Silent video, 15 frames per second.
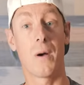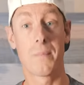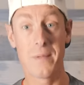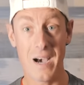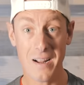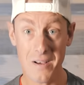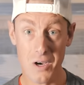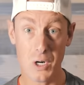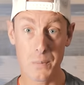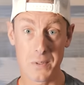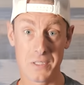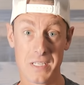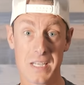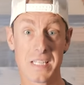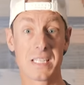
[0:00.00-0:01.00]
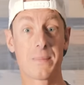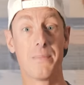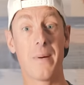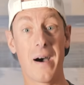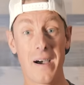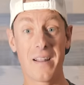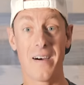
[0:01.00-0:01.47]
if I'm not 100%
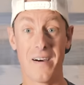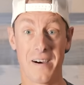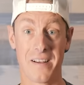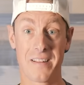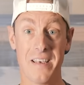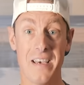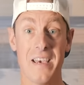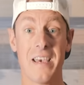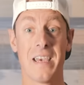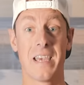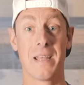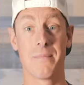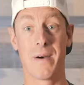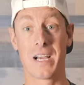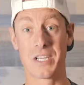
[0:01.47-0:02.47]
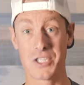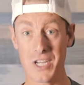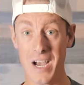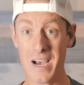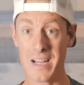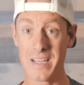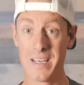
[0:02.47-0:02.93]
spot on in my
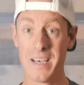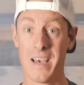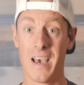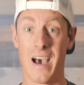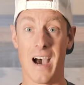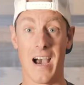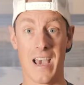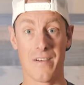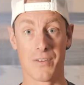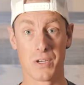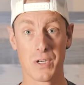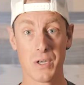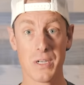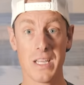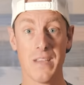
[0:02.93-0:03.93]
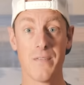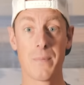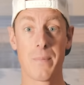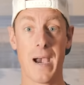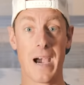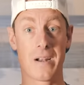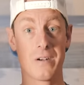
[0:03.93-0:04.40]
shot, I have a good
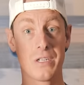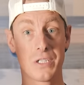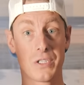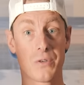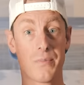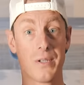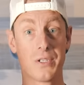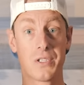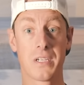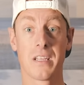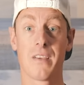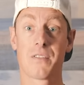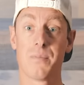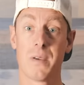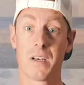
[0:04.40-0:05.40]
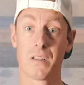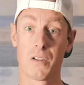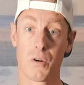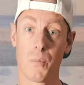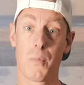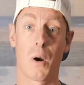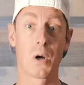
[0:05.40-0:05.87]
even pattern distribution, gives me a
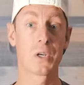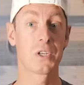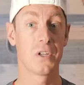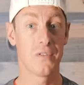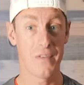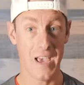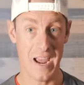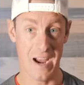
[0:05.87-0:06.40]
little margin of